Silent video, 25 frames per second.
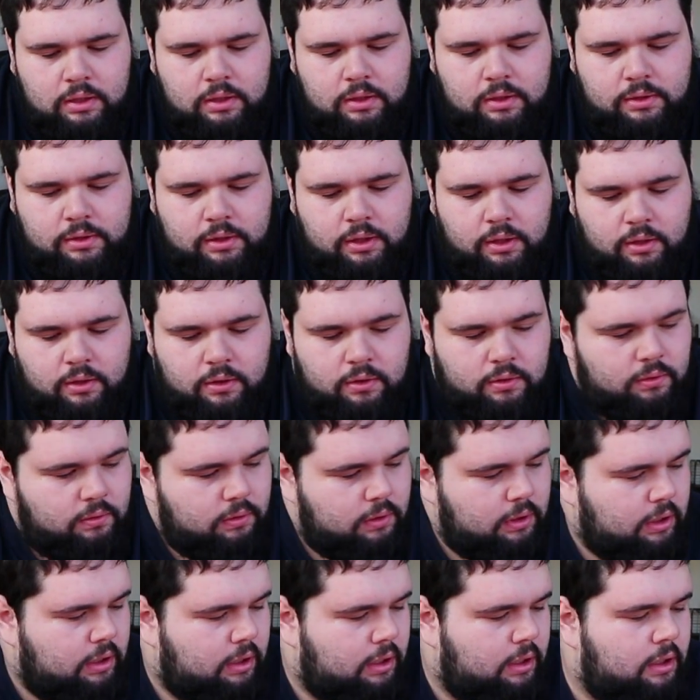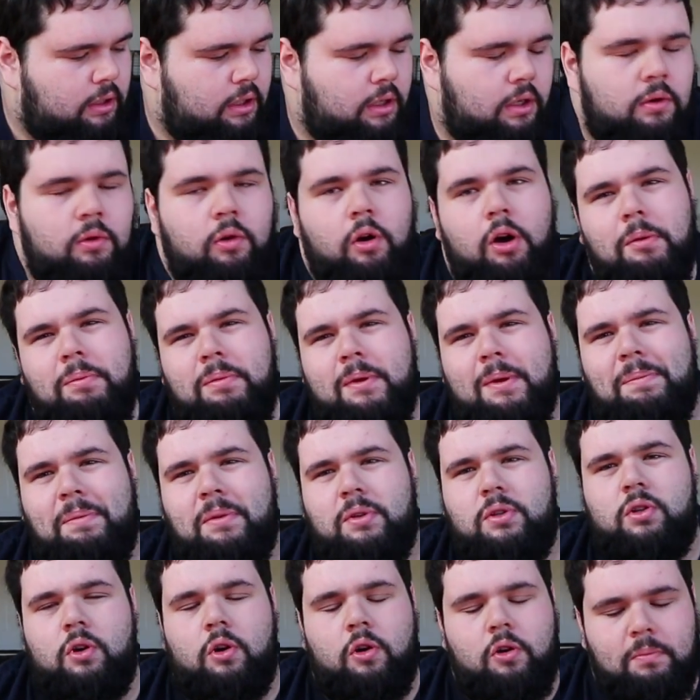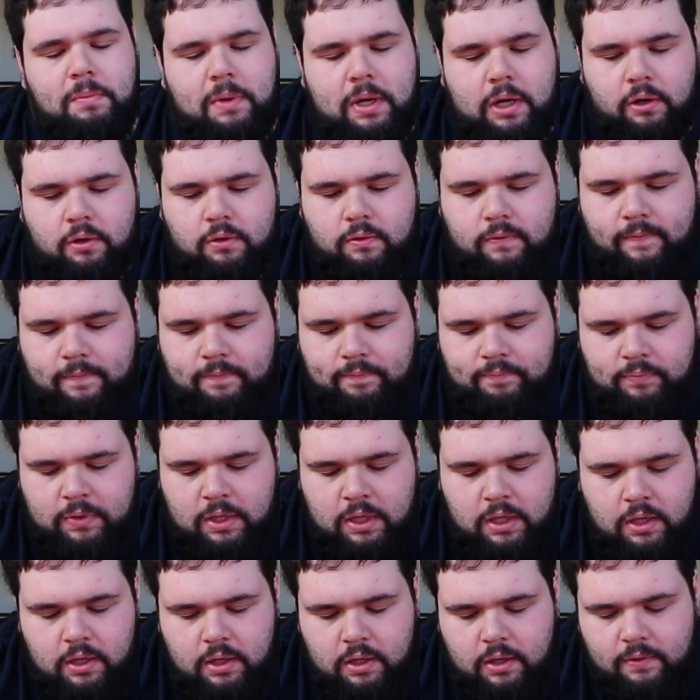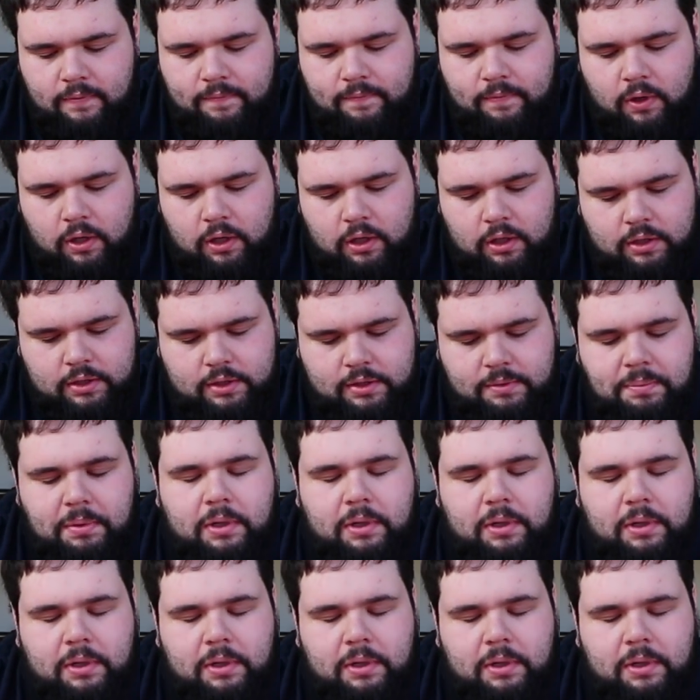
So we'll open up the troll mail first